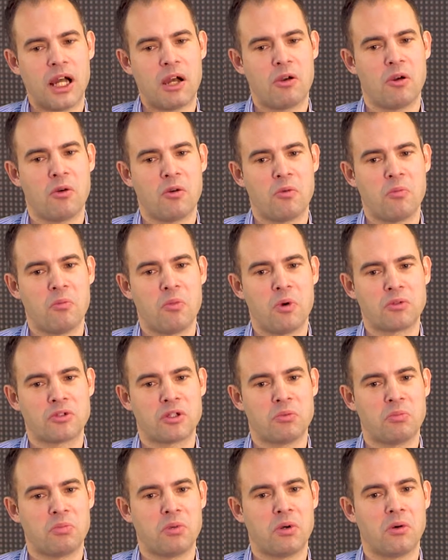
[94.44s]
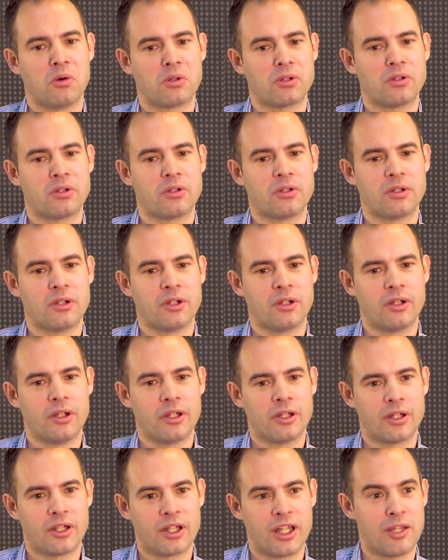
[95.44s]
Our most important
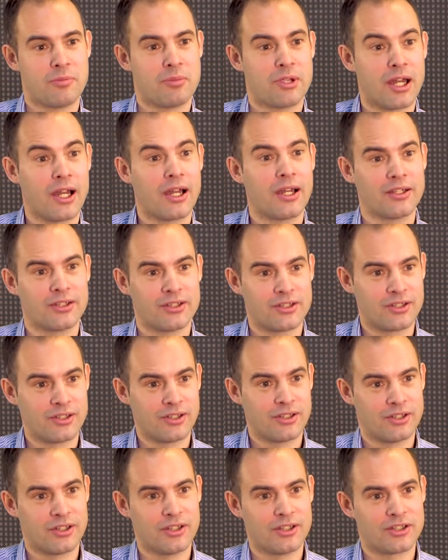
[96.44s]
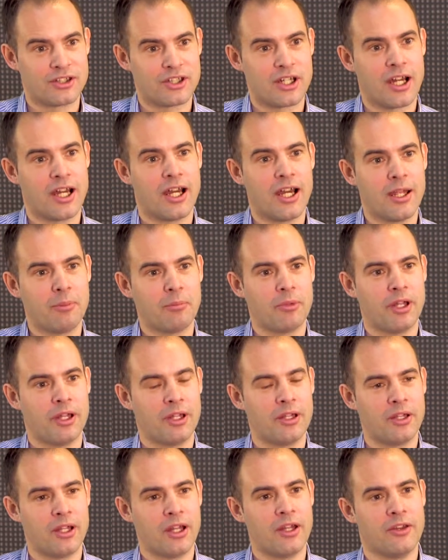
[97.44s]
KPI is, is time
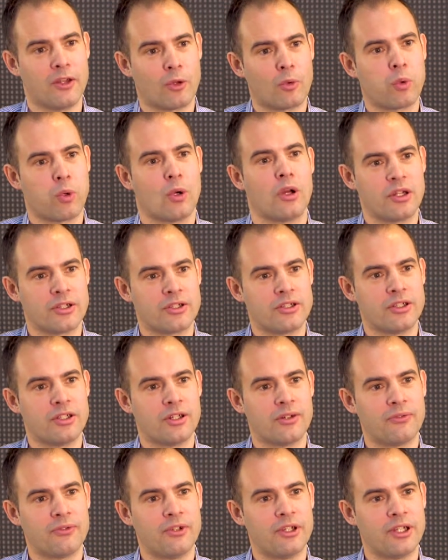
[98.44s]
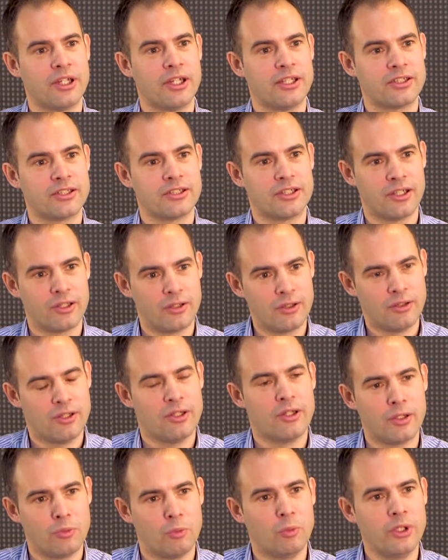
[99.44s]
and, and, the quality of the data that,
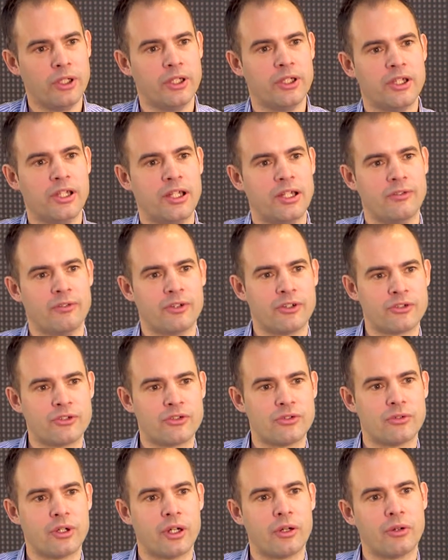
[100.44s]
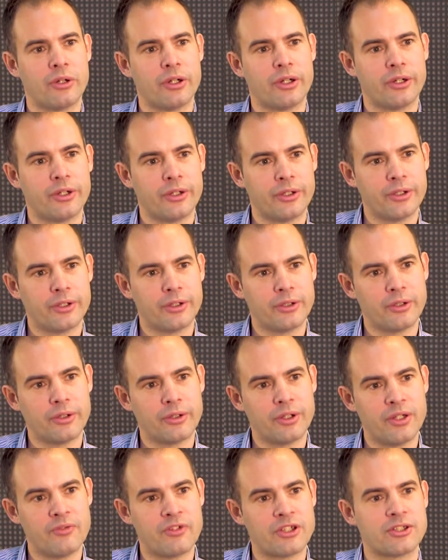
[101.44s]
that we deliver to our
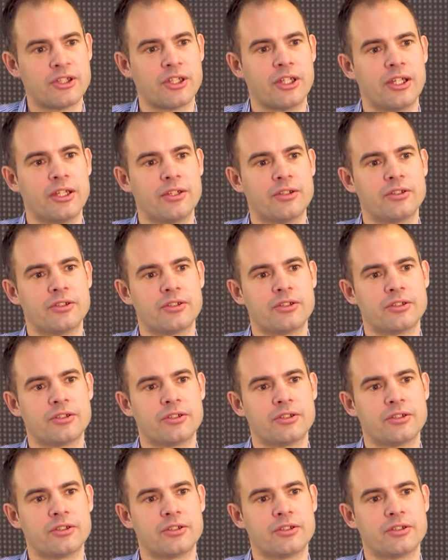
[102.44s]
uh, investigators.